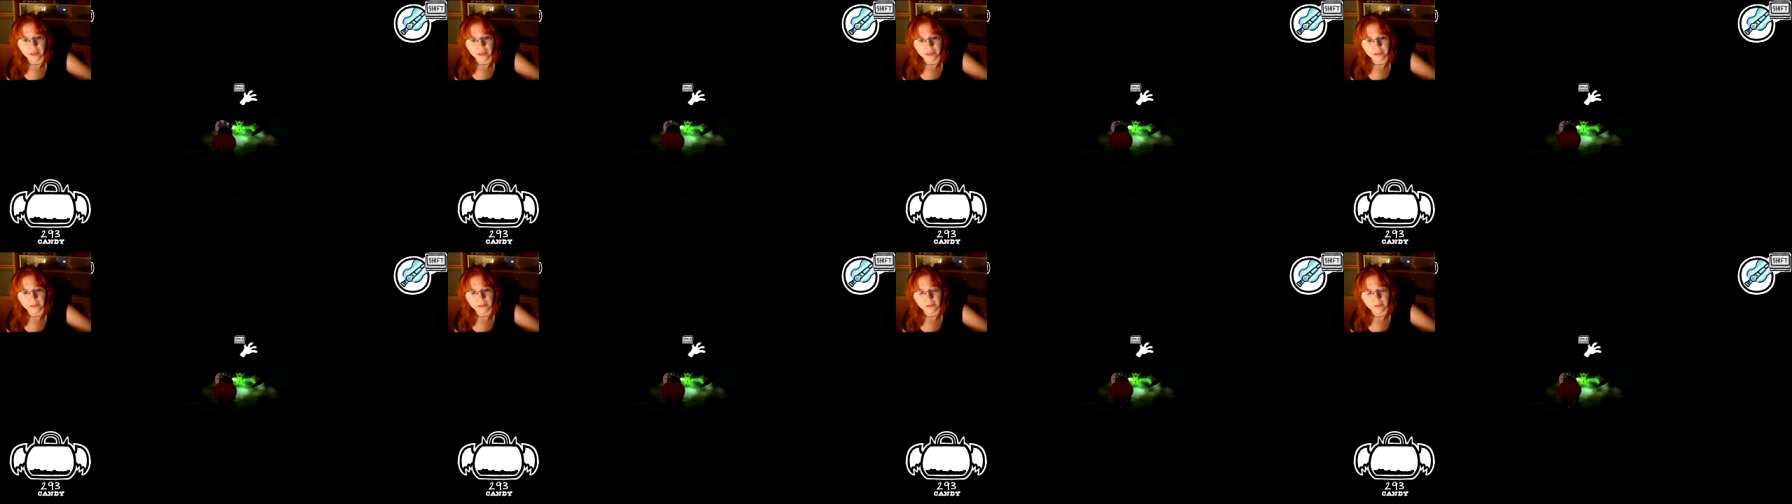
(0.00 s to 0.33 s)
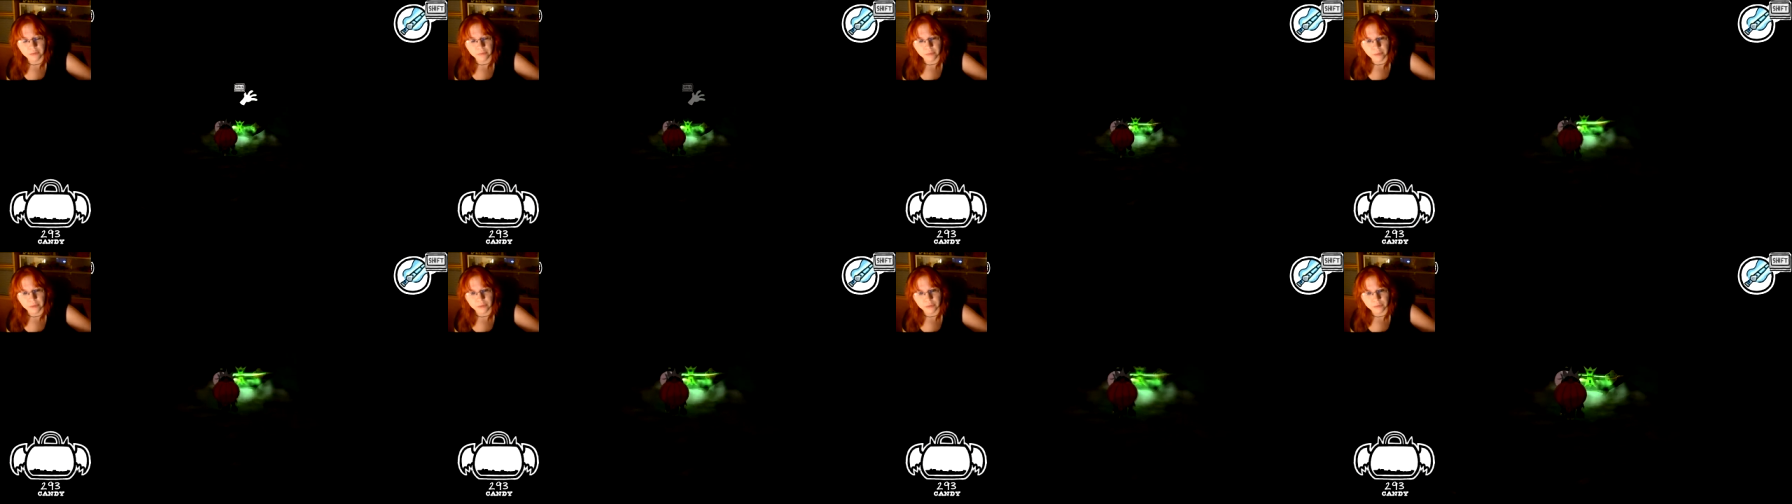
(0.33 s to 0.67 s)
I
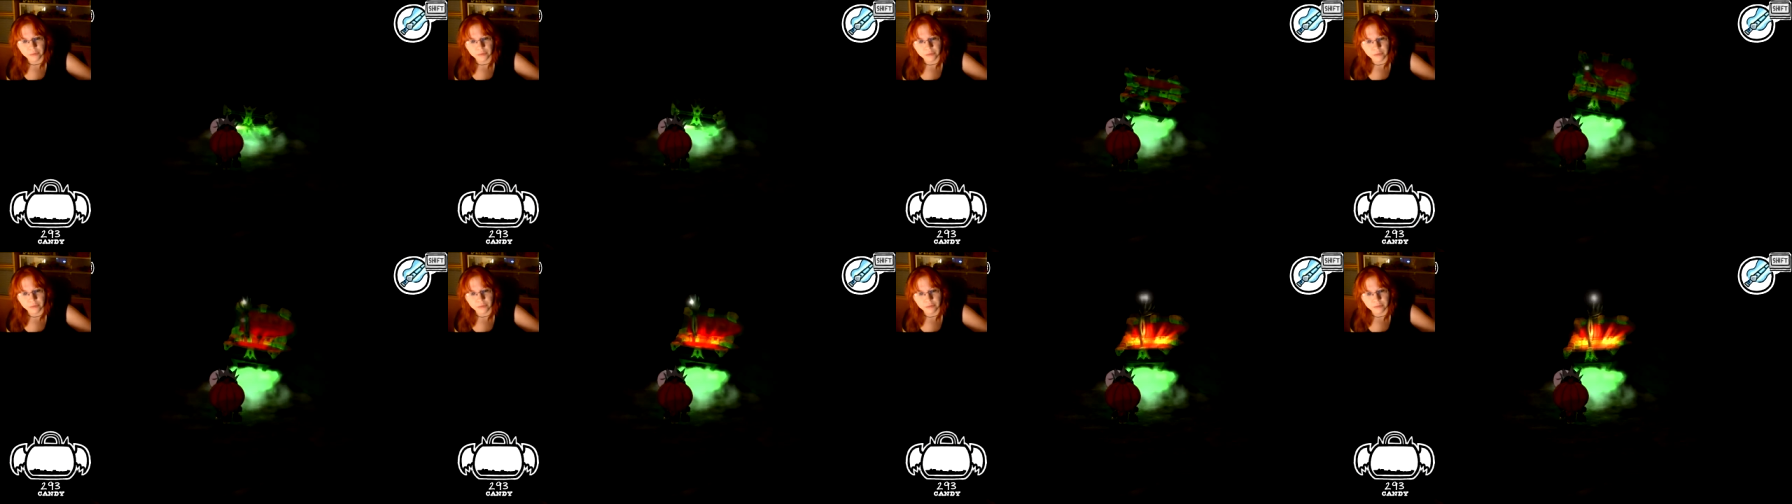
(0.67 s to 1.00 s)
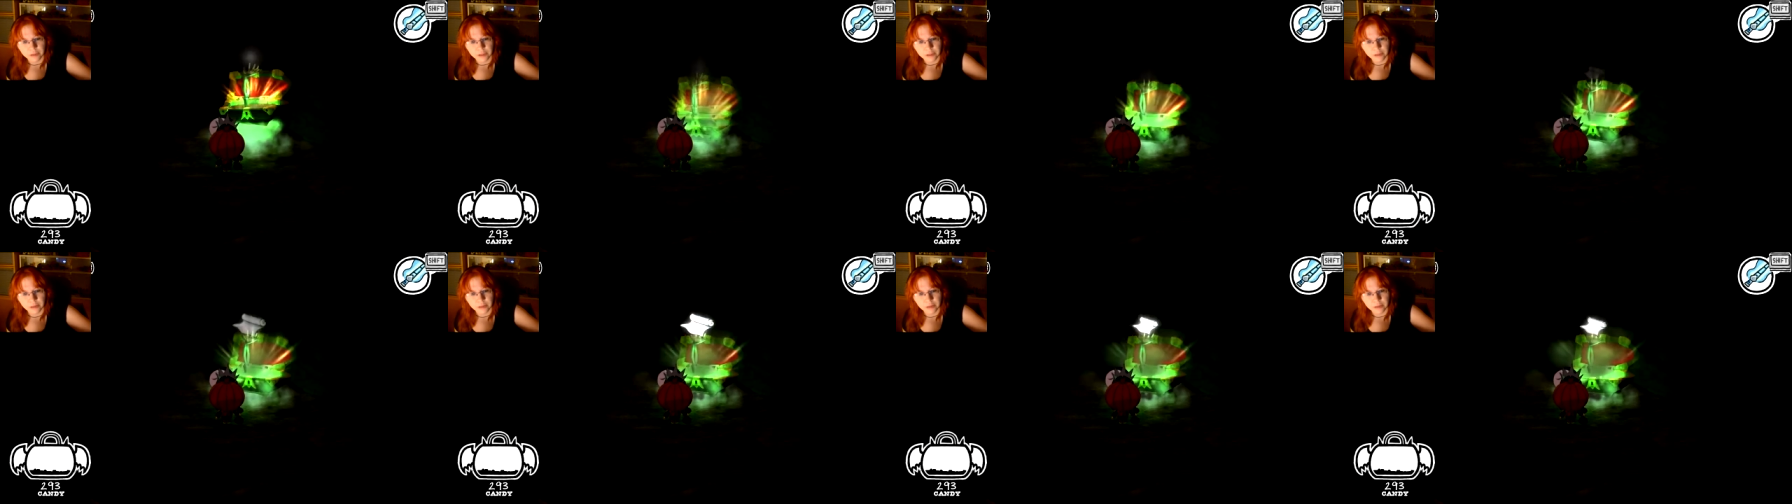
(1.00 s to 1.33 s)
went to the
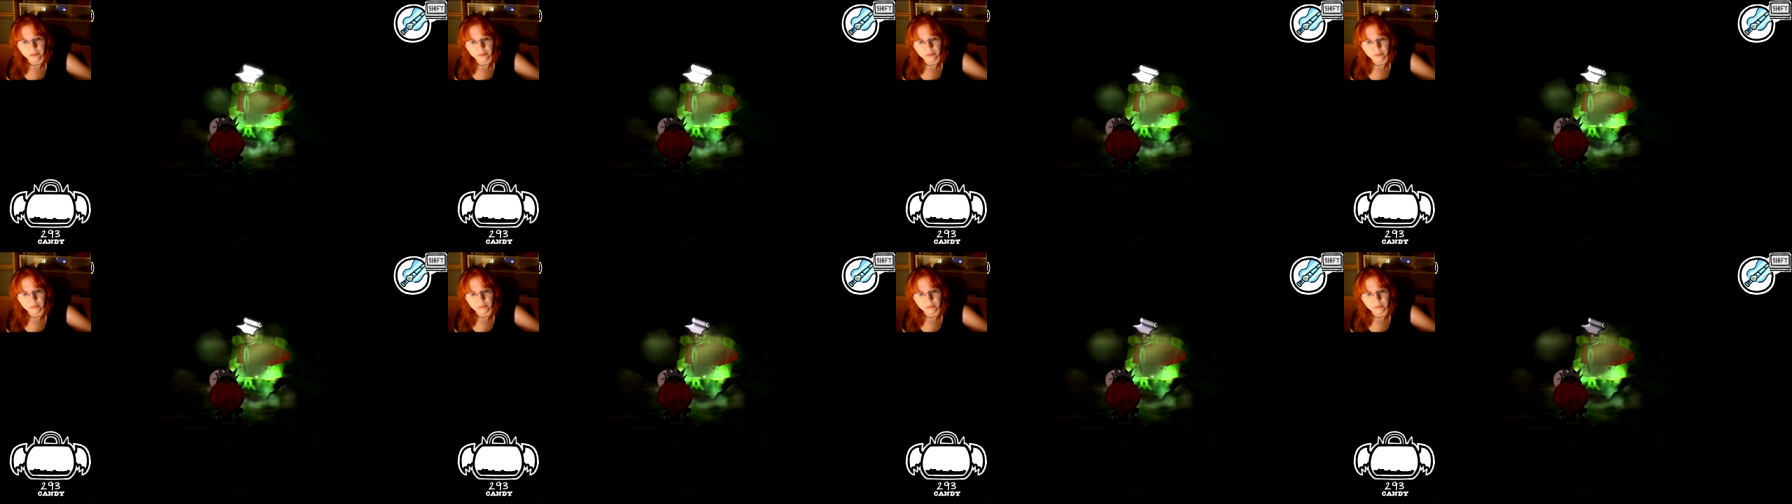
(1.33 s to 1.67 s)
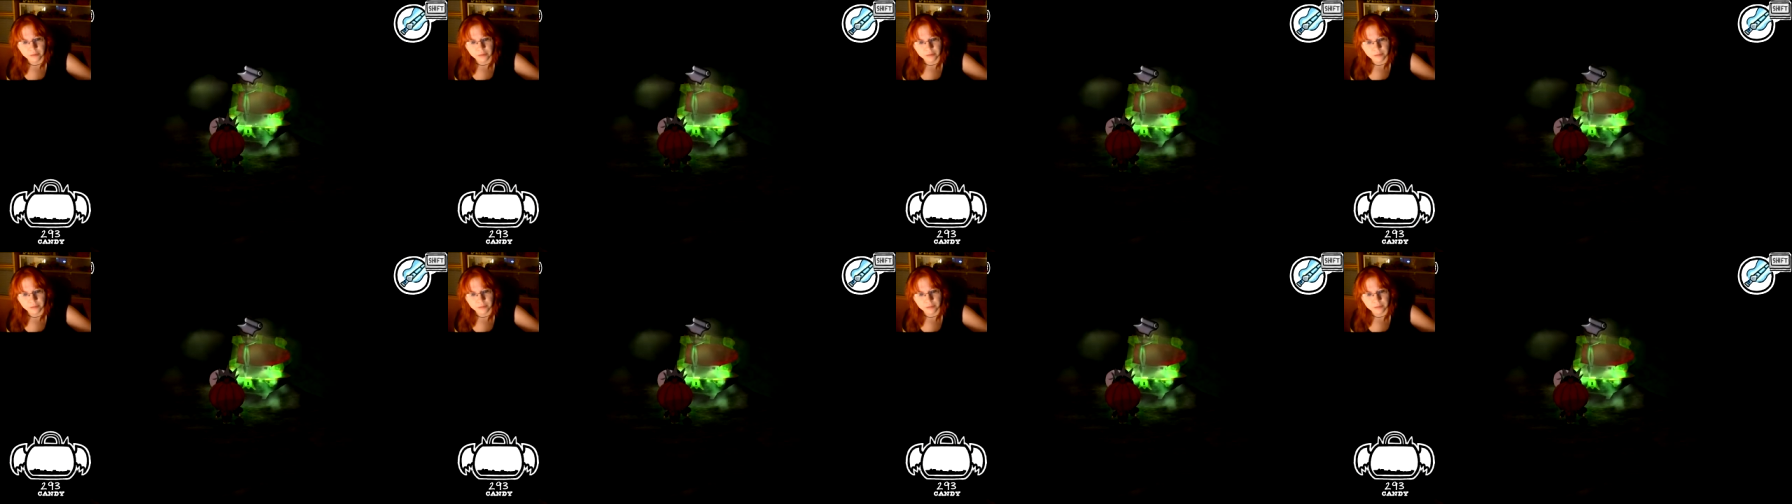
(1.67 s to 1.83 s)
red light.